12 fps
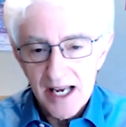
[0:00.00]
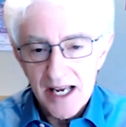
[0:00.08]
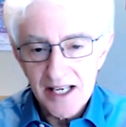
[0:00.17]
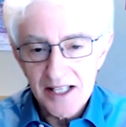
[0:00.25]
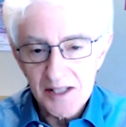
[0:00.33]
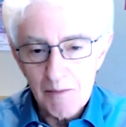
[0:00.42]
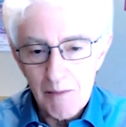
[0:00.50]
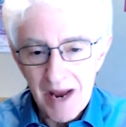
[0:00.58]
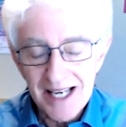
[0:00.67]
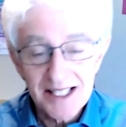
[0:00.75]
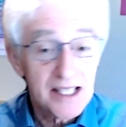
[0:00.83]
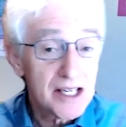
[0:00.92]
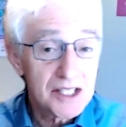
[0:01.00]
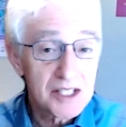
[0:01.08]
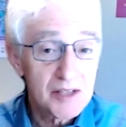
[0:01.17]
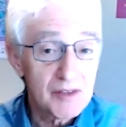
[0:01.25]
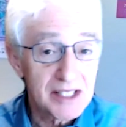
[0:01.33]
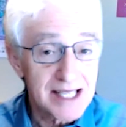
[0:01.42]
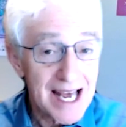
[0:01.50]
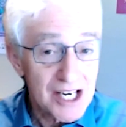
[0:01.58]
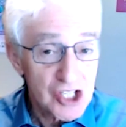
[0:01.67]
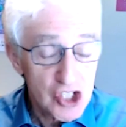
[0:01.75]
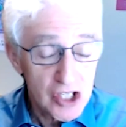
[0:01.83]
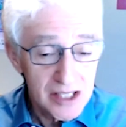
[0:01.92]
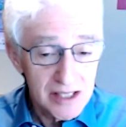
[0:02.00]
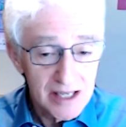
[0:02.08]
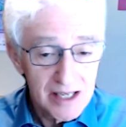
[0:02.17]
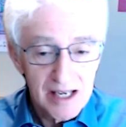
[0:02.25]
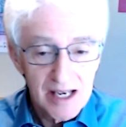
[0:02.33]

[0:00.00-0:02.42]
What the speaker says: in the maintenance of attention